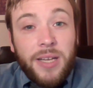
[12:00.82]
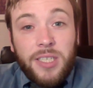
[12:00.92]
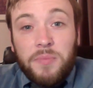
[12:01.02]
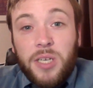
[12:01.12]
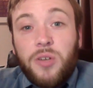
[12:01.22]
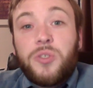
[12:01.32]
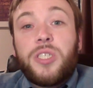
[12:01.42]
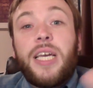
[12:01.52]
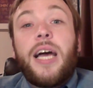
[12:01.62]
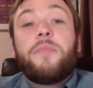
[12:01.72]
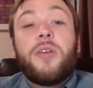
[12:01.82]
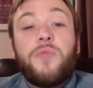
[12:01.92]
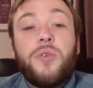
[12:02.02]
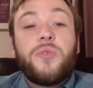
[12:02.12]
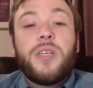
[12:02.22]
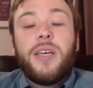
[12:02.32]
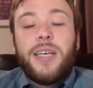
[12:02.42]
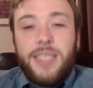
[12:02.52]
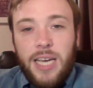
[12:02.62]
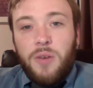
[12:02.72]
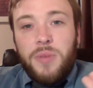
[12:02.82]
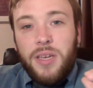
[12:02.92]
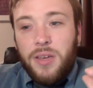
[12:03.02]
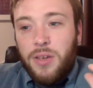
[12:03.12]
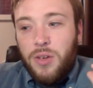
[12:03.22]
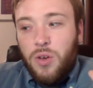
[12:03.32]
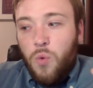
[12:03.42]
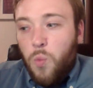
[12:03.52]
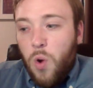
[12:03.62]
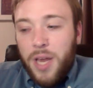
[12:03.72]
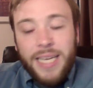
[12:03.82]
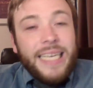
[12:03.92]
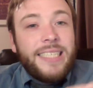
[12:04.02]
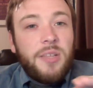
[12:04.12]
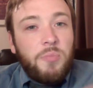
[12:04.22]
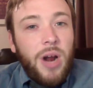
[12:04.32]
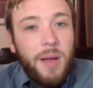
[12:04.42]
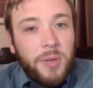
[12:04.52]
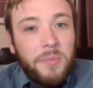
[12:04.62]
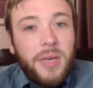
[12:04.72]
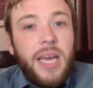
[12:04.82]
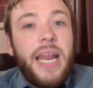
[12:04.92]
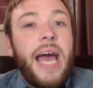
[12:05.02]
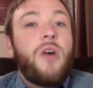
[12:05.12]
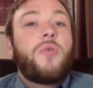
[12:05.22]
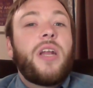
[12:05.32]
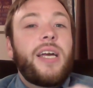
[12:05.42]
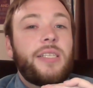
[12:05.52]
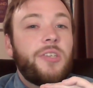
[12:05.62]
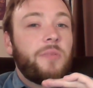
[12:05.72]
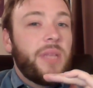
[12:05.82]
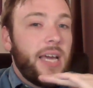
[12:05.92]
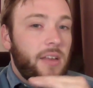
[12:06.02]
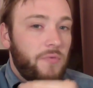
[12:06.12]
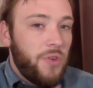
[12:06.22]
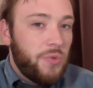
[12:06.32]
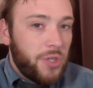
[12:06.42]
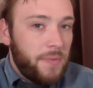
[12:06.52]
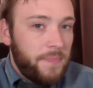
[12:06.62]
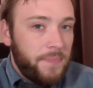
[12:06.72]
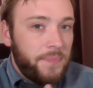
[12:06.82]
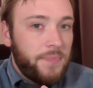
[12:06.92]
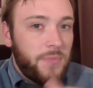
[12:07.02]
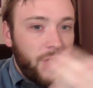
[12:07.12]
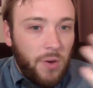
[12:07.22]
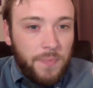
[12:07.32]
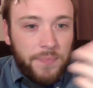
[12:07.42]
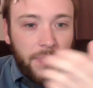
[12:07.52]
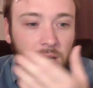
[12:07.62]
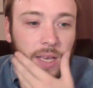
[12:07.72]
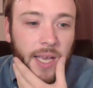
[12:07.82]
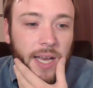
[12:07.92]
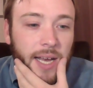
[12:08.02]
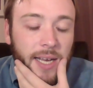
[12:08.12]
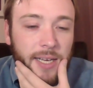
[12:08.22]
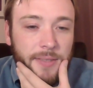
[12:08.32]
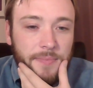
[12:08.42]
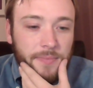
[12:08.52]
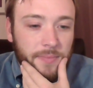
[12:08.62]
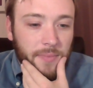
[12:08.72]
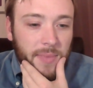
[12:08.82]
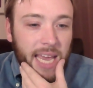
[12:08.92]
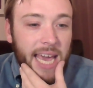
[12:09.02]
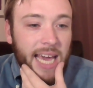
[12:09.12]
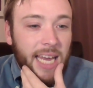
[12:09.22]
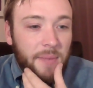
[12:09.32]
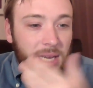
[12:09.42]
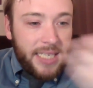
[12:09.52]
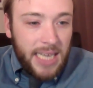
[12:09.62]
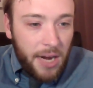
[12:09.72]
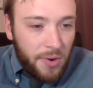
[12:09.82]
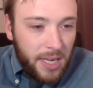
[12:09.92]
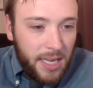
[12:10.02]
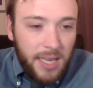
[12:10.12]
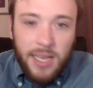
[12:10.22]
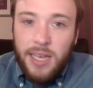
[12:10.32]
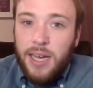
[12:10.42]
about something, don't just say, I'm confused. Tell me, what is the problem and how can I clear up that confusion? So, academic integrity.